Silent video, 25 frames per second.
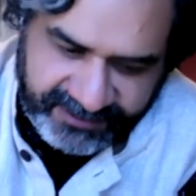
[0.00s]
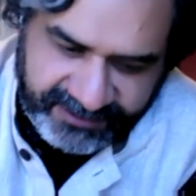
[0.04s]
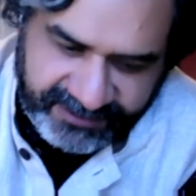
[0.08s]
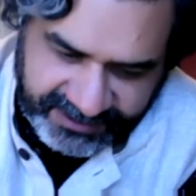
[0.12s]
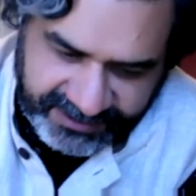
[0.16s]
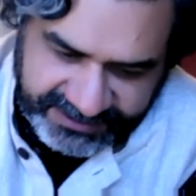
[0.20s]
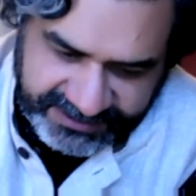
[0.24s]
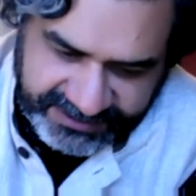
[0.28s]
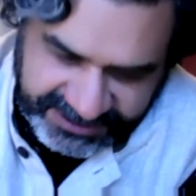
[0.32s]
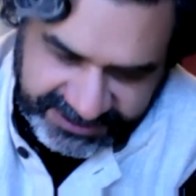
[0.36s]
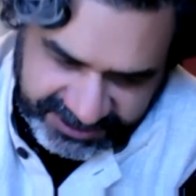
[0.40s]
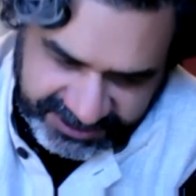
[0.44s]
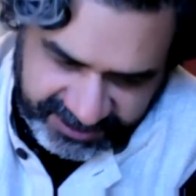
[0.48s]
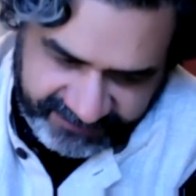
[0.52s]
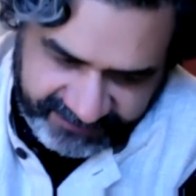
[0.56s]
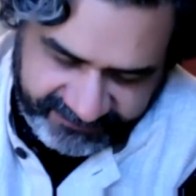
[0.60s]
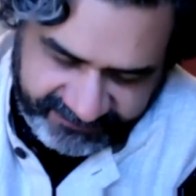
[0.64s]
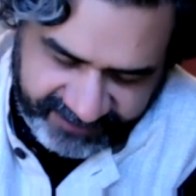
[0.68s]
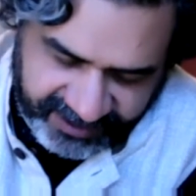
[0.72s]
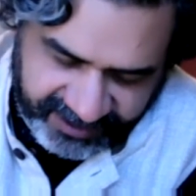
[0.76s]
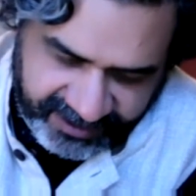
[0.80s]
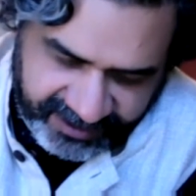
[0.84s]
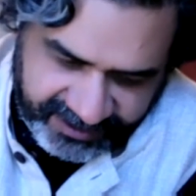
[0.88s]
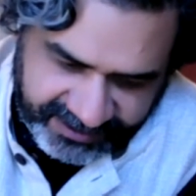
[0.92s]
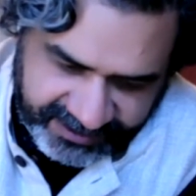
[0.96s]
is
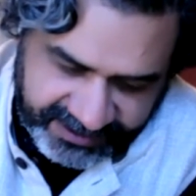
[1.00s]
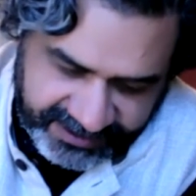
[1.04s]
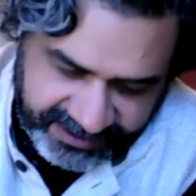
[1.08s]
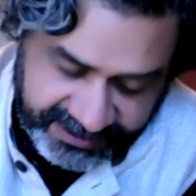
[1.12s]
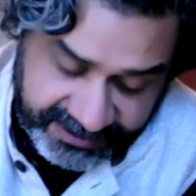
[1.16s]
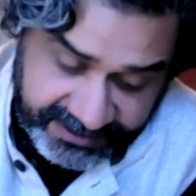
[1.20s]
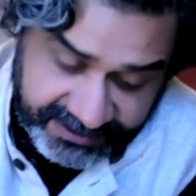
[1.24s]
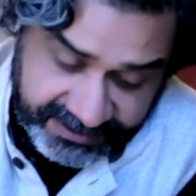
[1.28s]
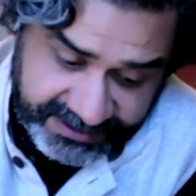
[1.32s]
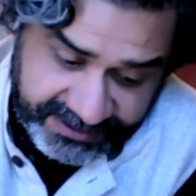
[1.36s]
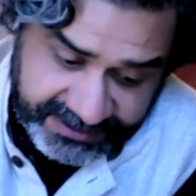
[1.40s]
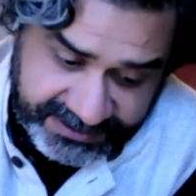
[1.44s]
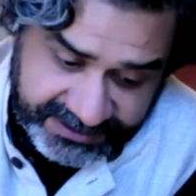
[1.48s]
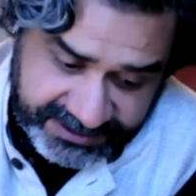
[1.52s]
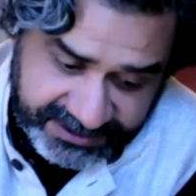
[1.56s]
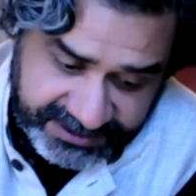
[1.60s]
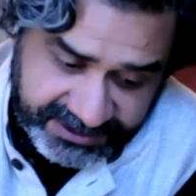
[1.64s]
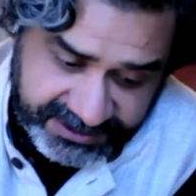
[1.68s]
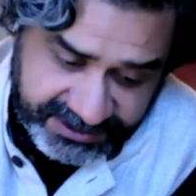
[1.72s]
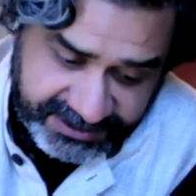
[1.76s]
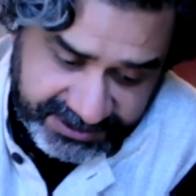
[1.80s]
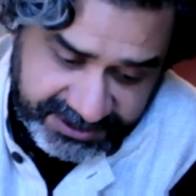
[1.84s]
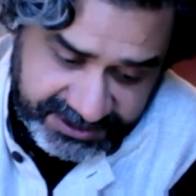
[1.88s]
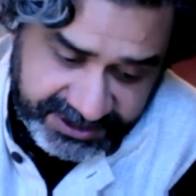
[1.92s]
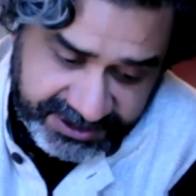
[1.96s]

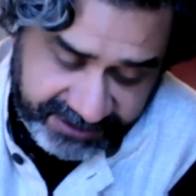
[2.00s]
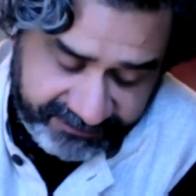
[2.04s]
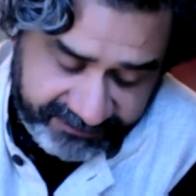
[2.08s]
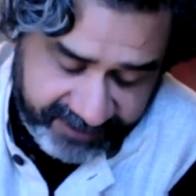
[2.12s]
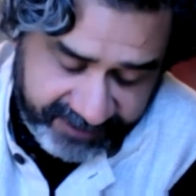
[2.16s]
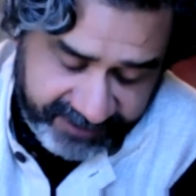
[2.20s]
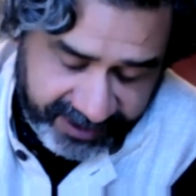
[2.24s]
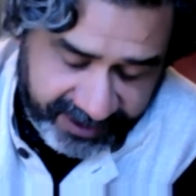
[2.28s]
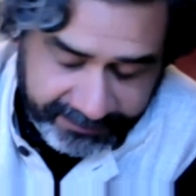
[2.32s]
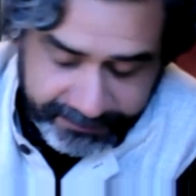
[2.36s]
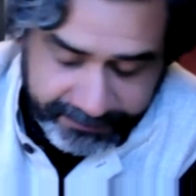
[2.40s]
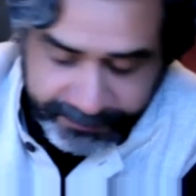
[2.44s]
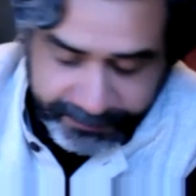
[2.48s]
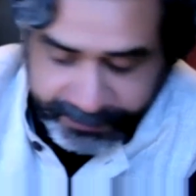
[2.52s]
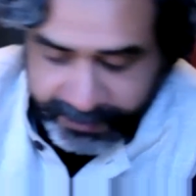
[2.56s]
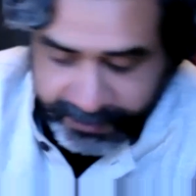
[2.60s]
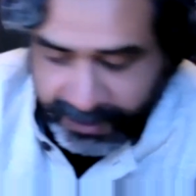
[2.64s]
shifting.